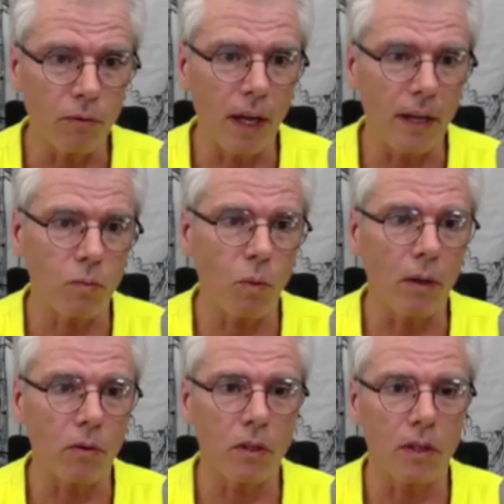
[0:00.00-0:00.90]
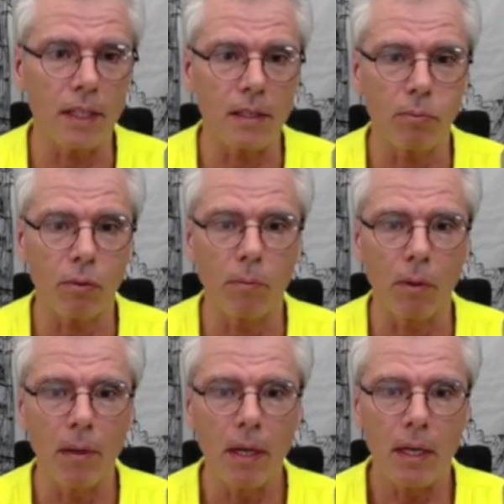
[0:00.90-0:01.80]
as well. So that's a
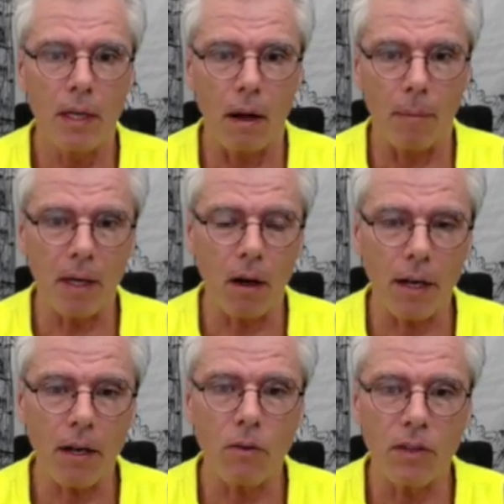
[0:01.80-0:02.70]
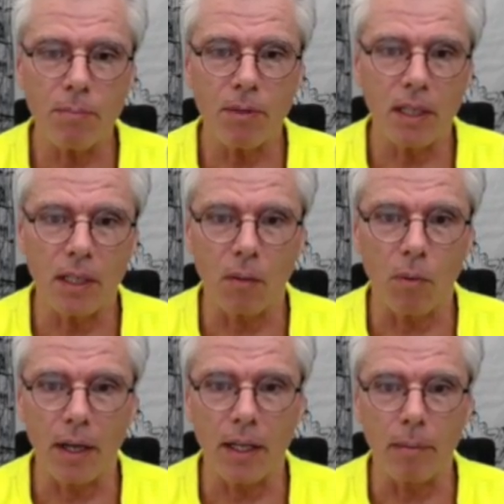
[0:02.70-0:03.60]
problem. I mean, I know this particular
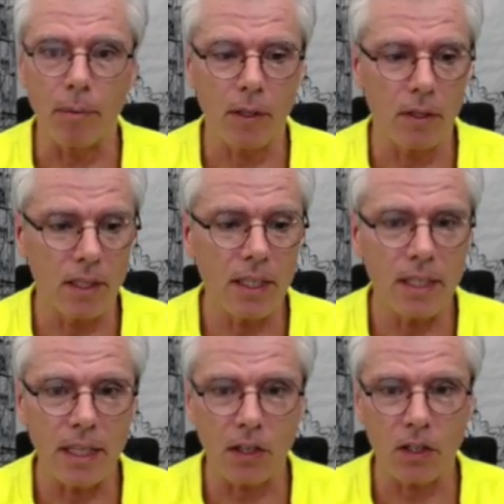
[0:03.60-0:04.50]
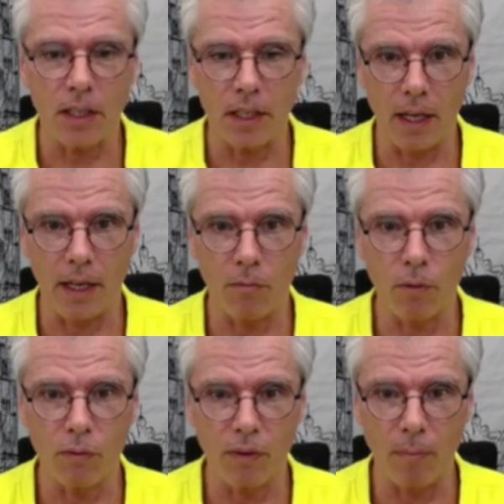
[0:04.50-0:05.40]
one here because this is actually a
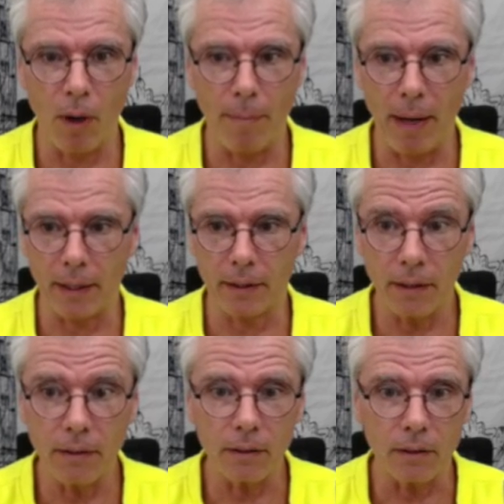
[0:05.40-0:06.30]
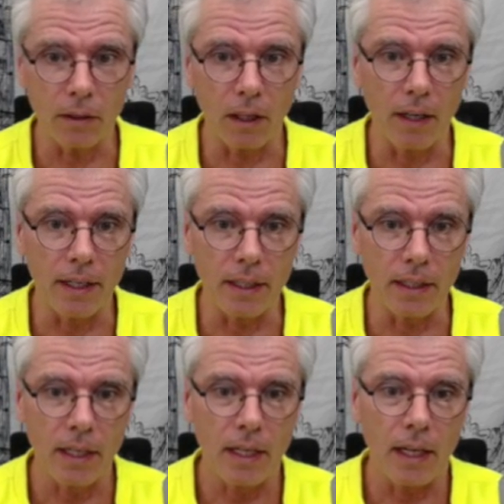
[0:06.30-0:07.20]
roof in my back garden that I did,
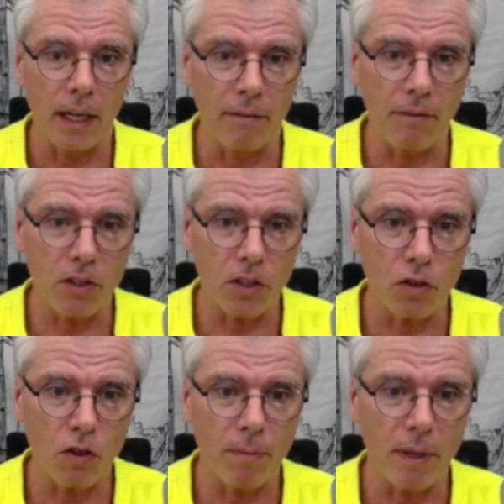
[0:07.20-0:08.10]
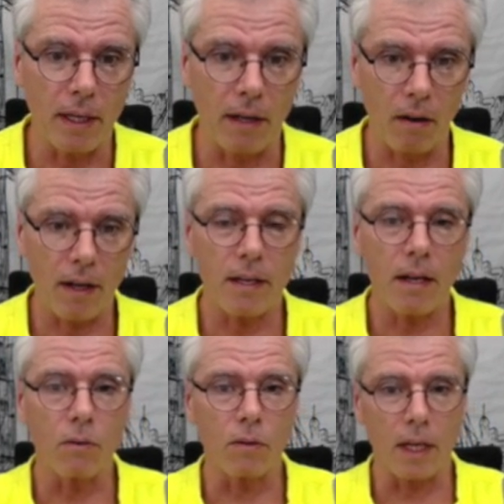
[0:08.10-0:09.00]
and if I just stop it here, I
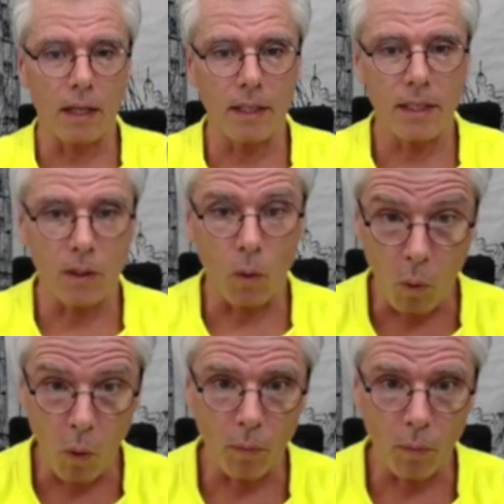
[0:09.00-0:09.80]
know that this is a warm